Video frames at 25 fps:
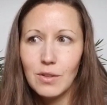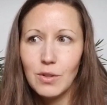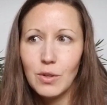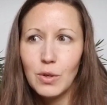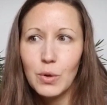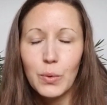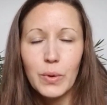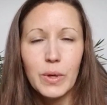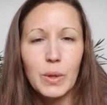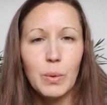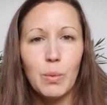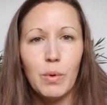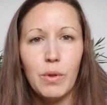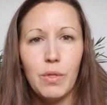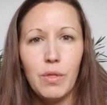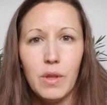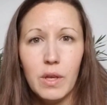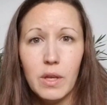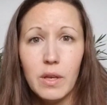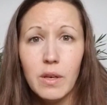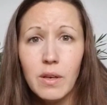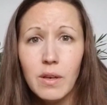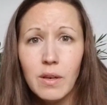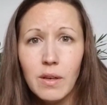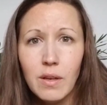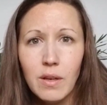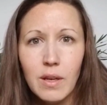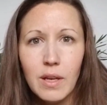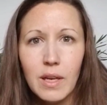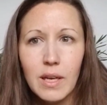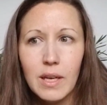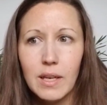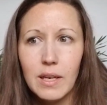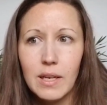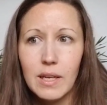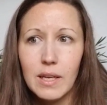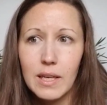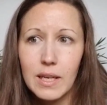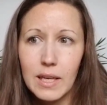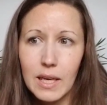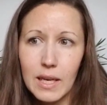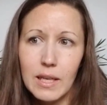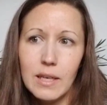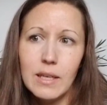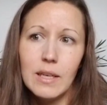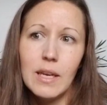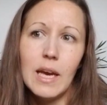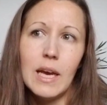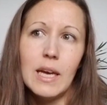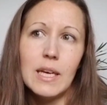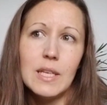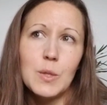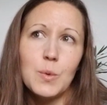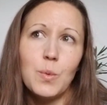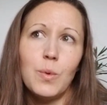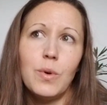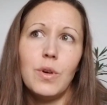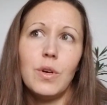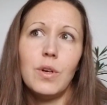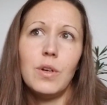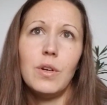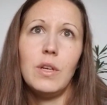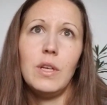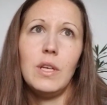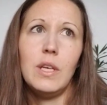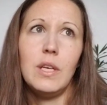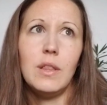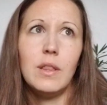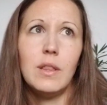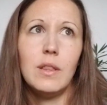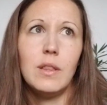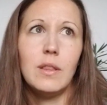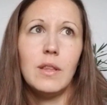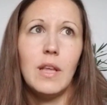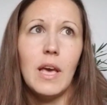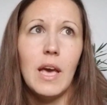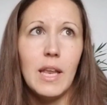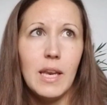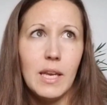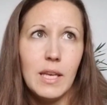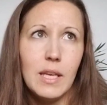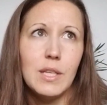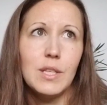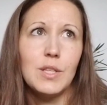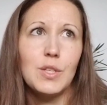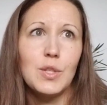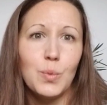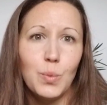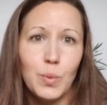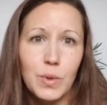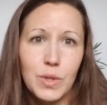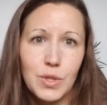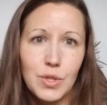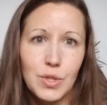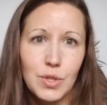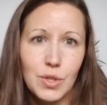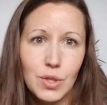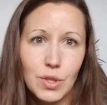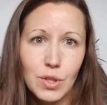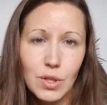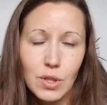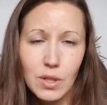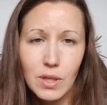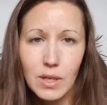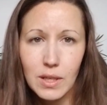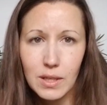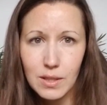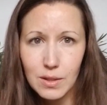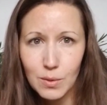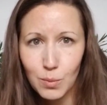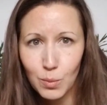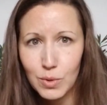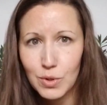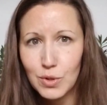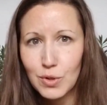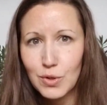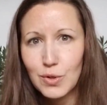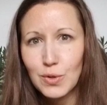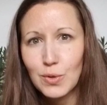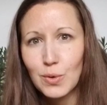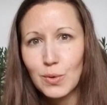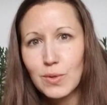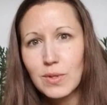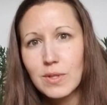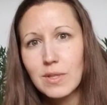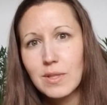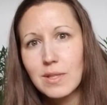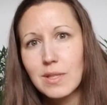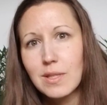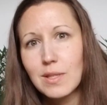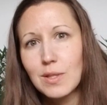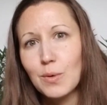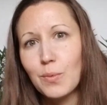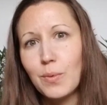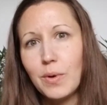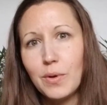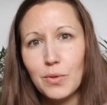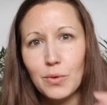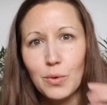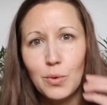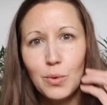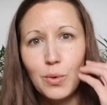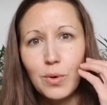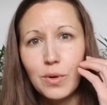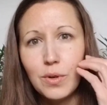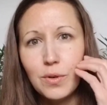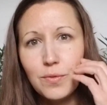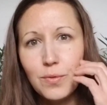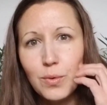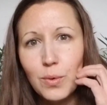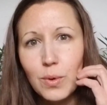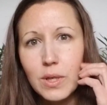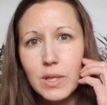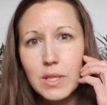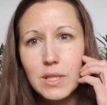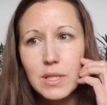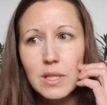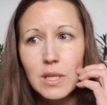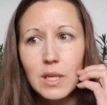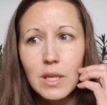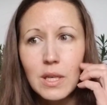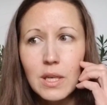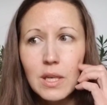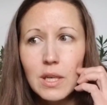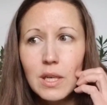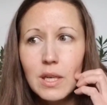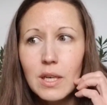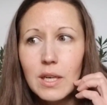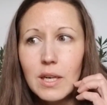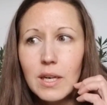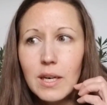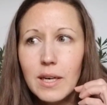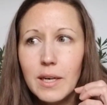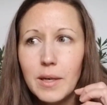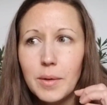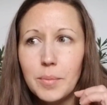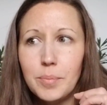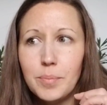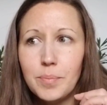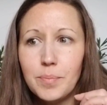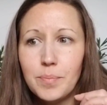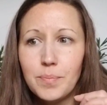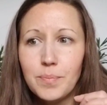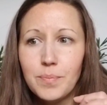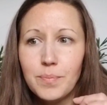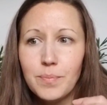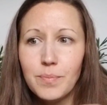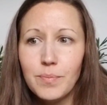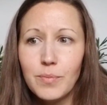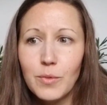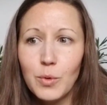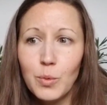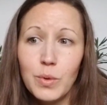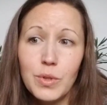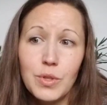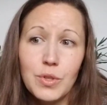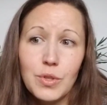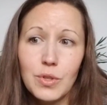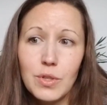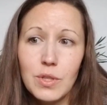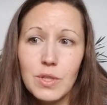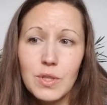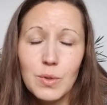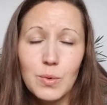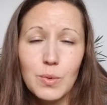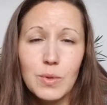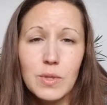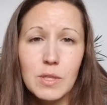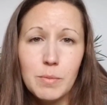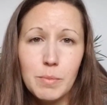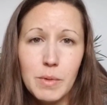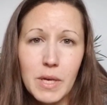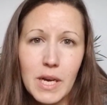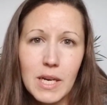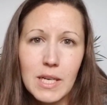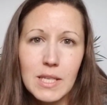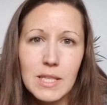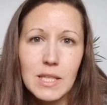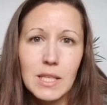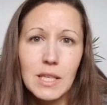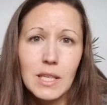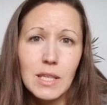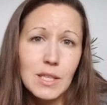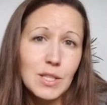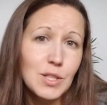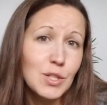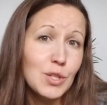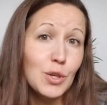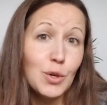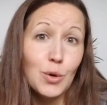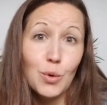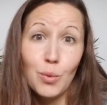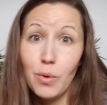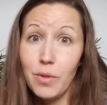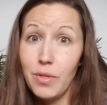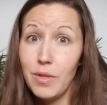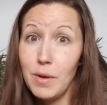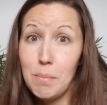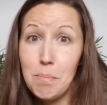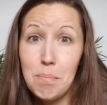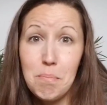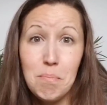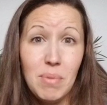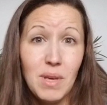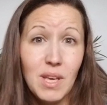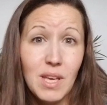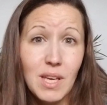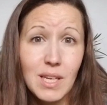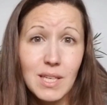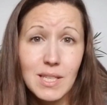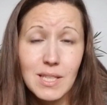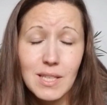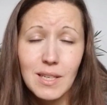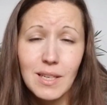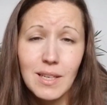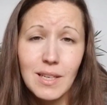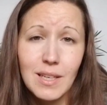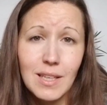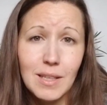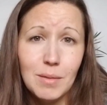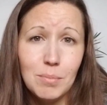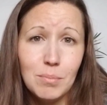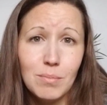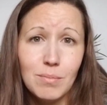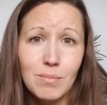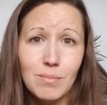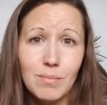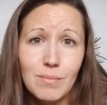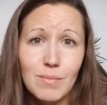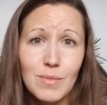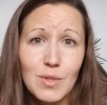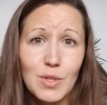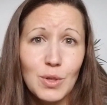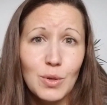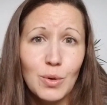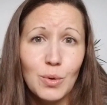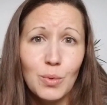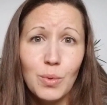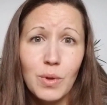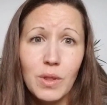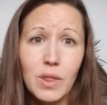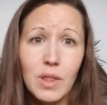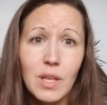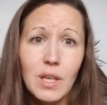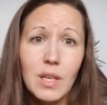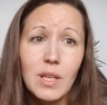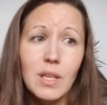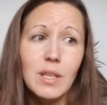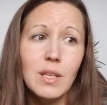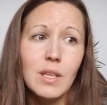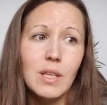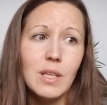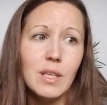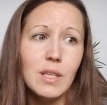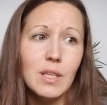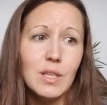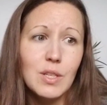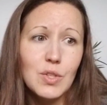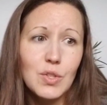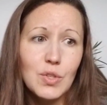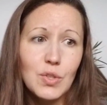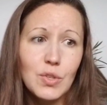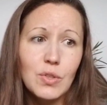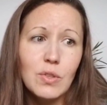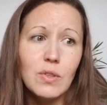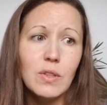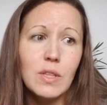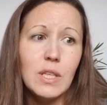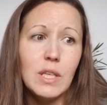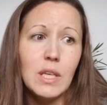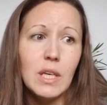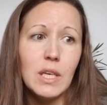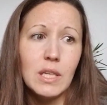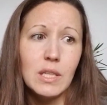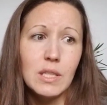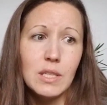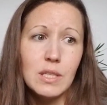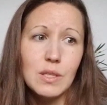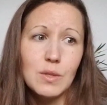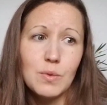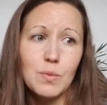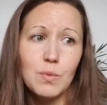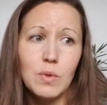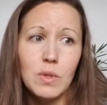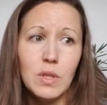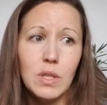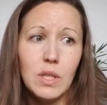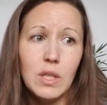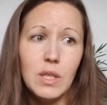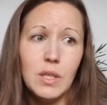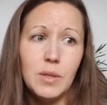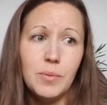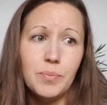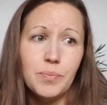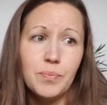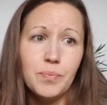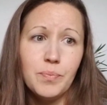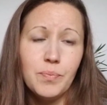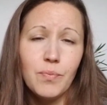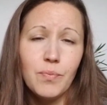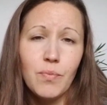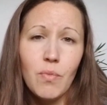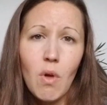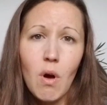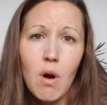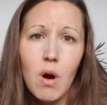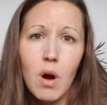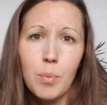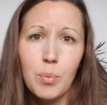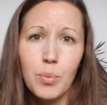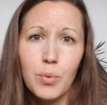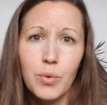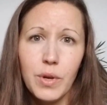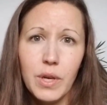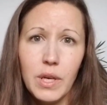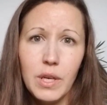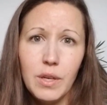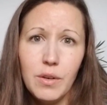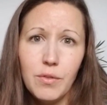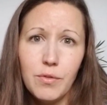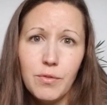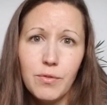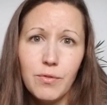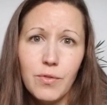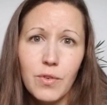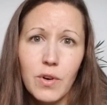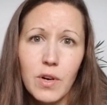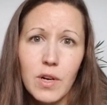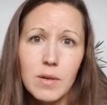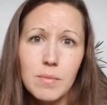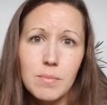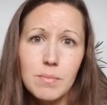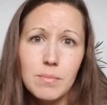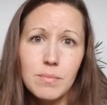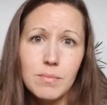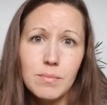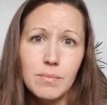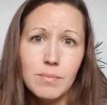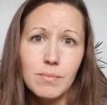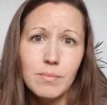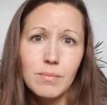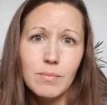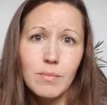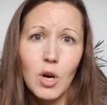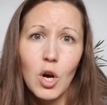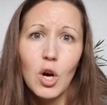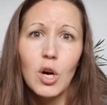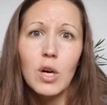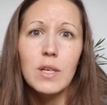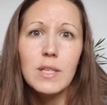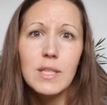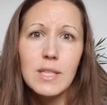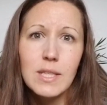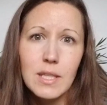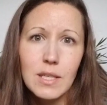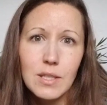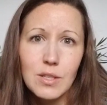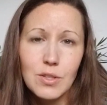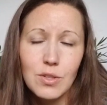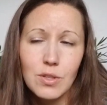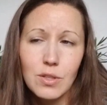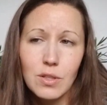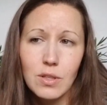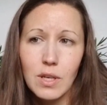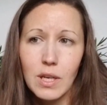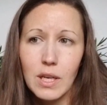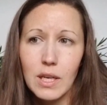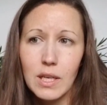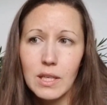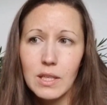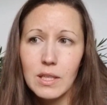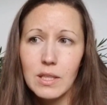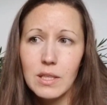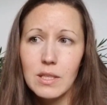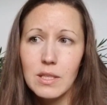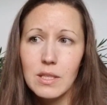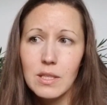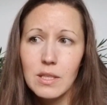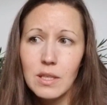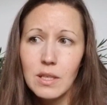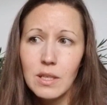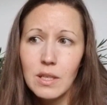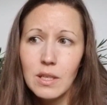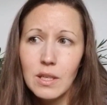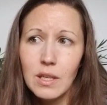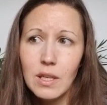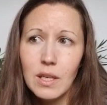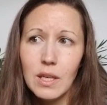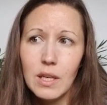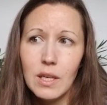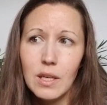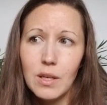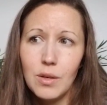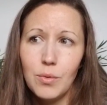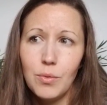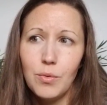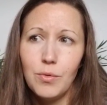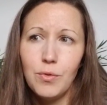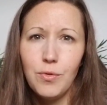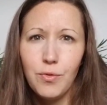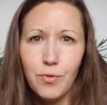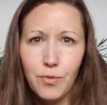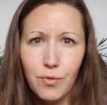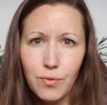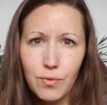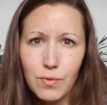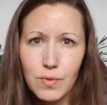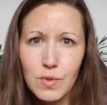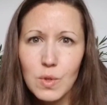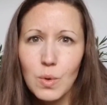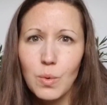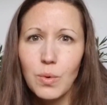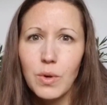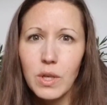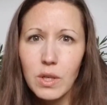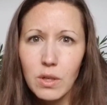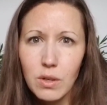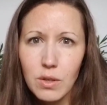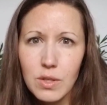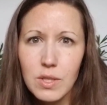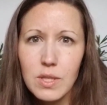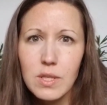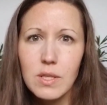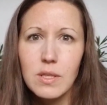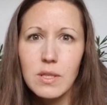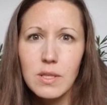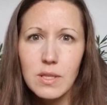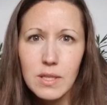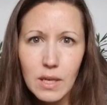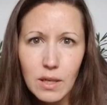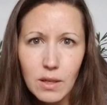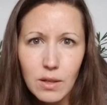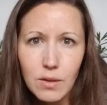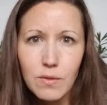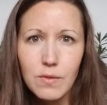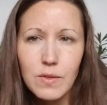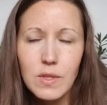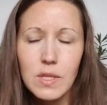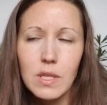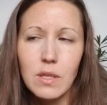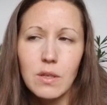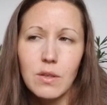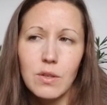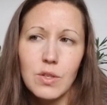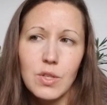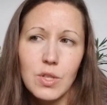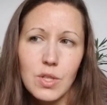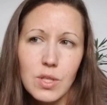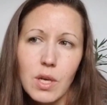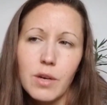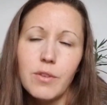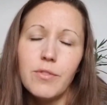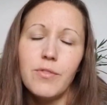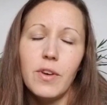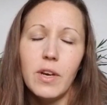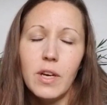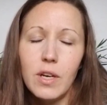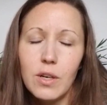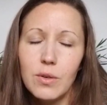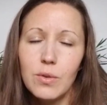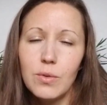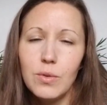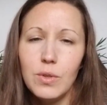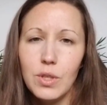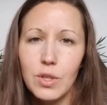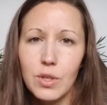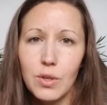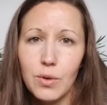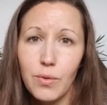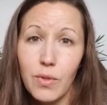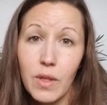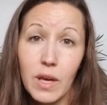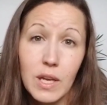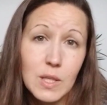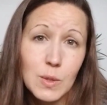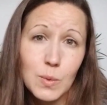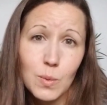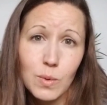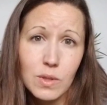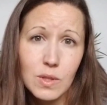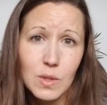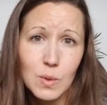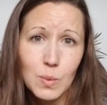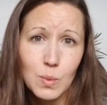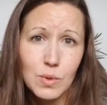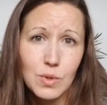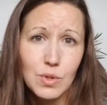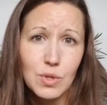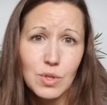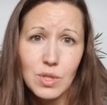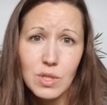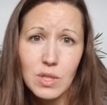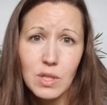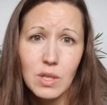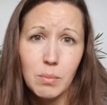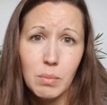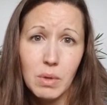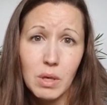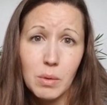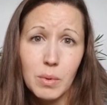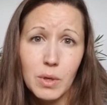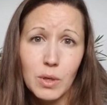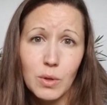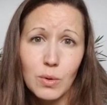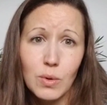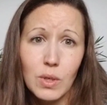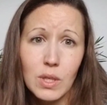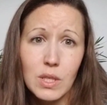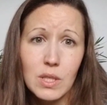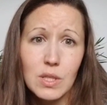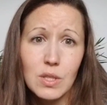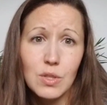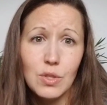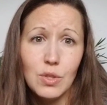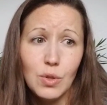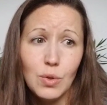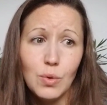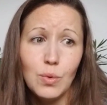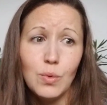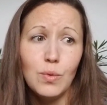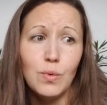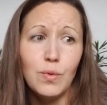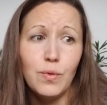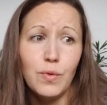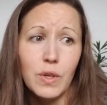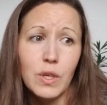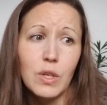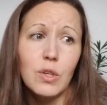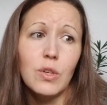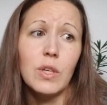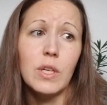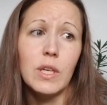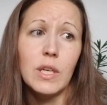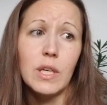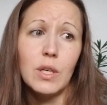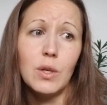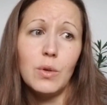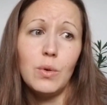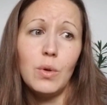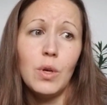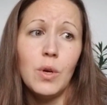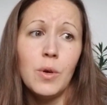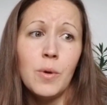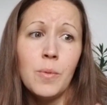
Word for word: going within. And again, as we're in heading into winter and winter solstice is around the corner for us, um, winter is going to be asking us to go within big time, to go within and externally and really operate from heart center and and sorting ourselves and our stuff out. You know, that's what this winter is going to be about is you figuring out